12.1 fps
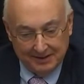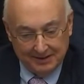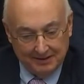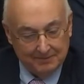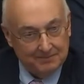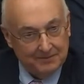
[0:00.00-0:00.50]

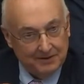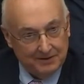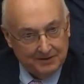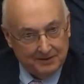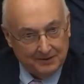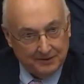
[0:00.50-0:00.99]
uh,
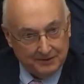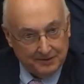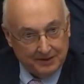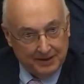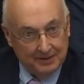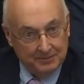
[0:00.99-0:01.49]
that, that,
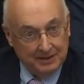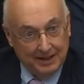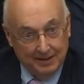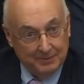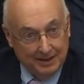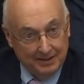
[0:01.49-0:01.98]
that can be
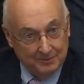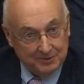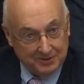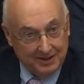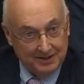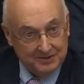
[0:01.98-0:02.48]
am
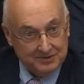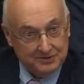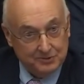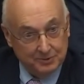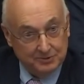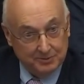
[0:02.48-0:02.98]

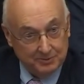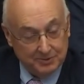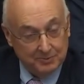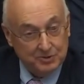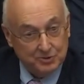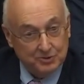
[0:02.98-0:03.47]
amortized to, to
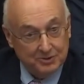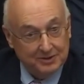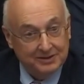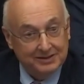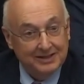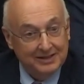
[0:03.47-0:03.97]
to
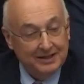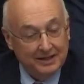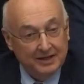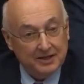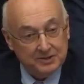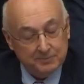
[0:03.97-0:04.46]
maturity
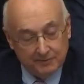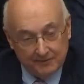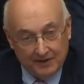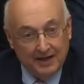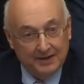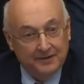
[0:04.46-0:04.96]
and actually
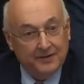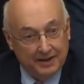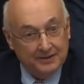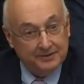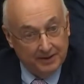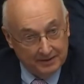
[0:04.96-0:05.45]
provide
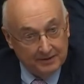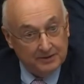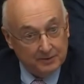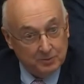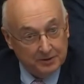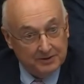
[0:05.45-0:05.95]
that daily
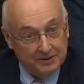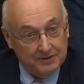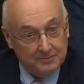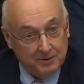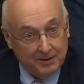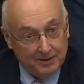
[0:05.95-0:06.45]

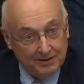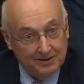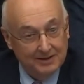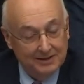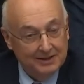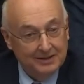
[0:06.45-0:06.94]
liquidity at par.
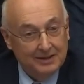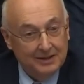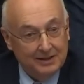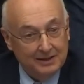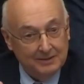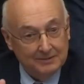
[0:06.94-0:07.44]

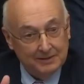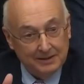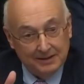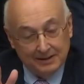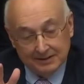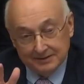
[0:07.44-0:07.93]
Uh,
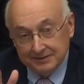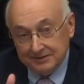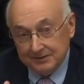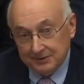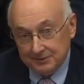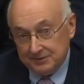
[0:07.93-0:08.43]
and,
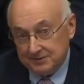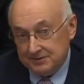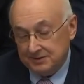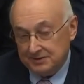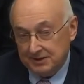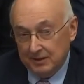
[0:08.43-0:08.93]
you know, this
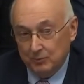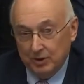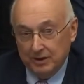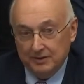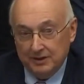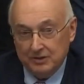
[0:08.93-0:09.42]
is the same
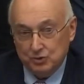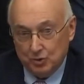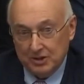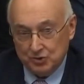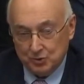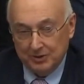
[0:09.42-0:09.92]
way that
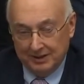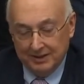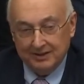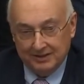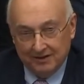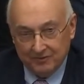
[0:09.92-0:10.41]
Treasury
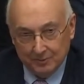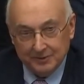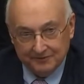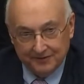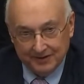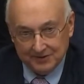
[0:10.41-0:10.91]
and
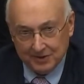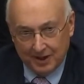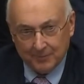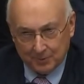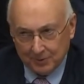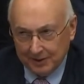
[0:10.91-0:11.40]
government funds
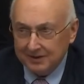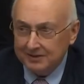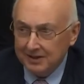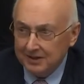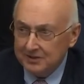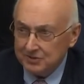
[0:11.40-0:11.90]
operate.
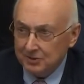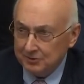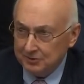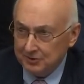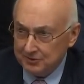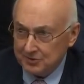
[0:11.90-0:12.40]
So,
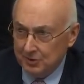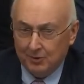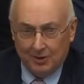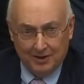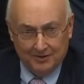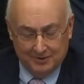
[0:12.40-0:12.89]
you know, this
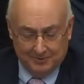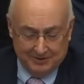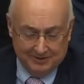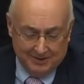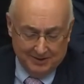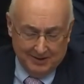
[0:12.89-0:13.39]
whole
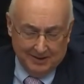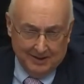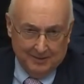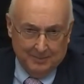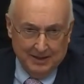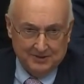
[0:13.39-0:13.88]
argument
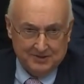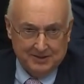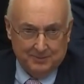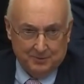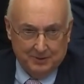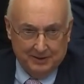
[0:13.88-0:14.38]
about
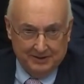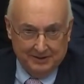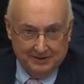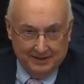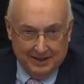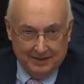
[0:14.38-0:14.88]

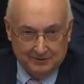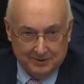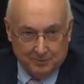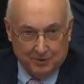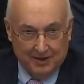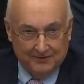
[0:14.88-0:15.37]
separating out
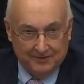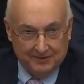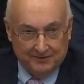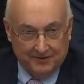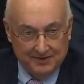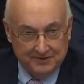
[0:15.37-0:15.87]
the private,
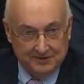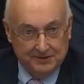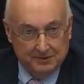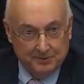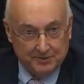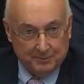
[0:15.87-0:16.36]
the funds that
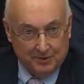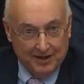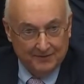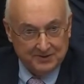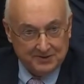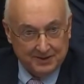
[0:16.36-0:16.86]
deal with the
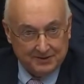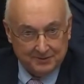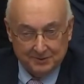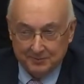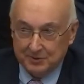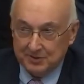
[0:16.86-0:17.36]
private
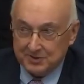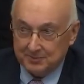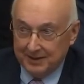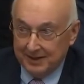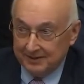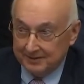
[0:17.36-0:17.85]
sector and
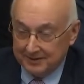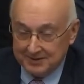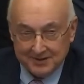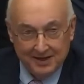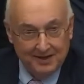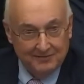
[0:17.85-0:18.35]

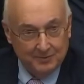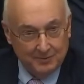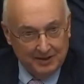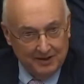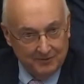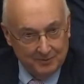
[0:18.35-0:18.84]
municipalities
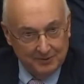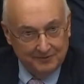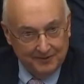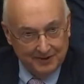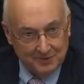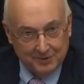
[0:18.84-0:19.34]
from
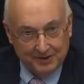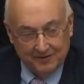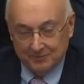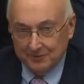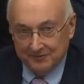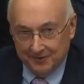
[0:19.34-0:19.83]
government funds, well,
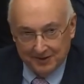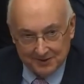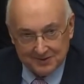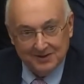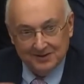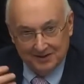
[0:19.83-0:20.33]
government
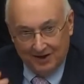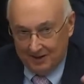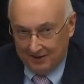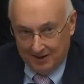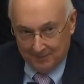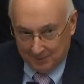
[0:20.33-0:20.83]
funds
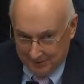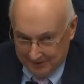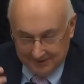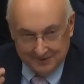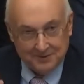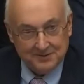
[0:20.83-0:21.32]
uh,
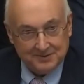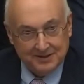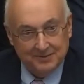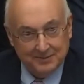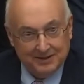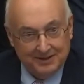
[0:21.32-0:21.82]
operate under the
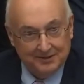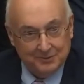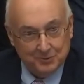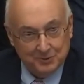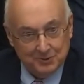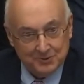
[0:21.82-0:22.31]
same
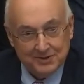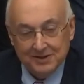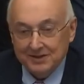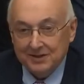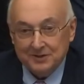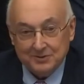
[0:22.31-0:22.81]
accounting rules
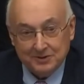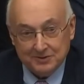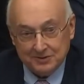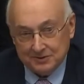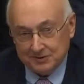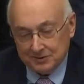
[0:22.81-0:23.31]
as,
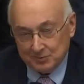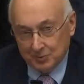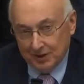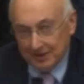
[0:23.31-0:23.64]
as, as